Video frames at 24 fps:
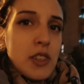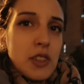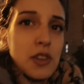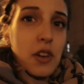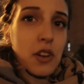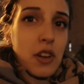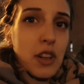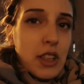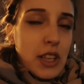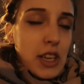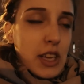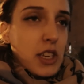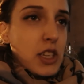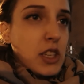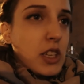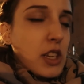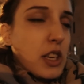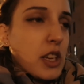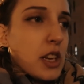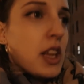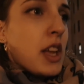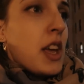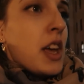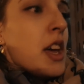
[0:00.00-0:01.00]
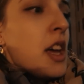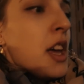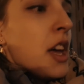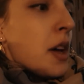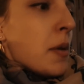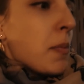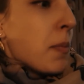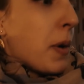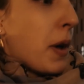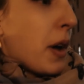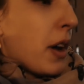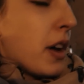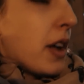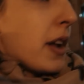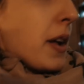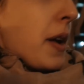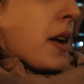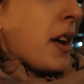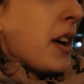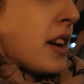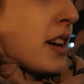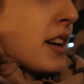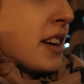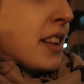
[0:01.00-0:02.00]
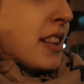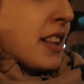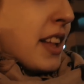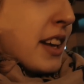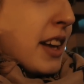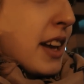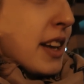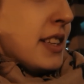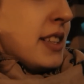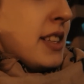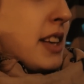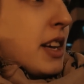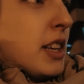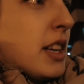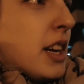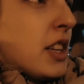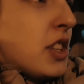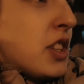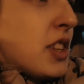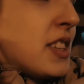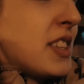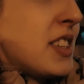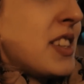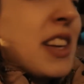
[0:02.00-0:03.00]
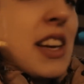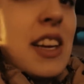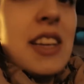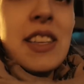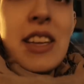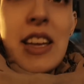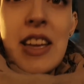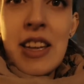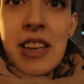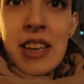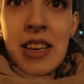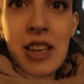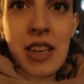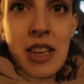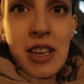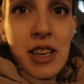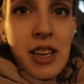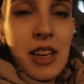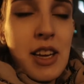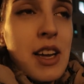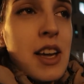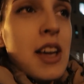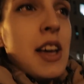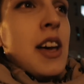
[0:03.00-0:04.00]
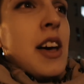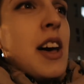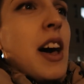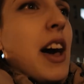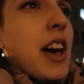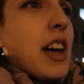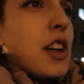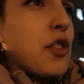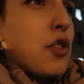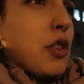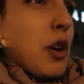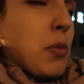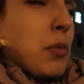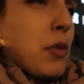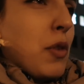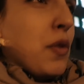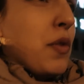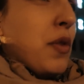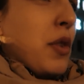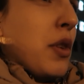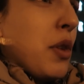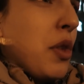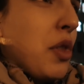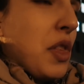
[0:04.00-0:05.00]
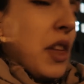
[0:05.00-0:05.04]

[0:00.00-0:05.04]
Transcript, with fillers: circulation. But like I said, I just checked in. I dropped a few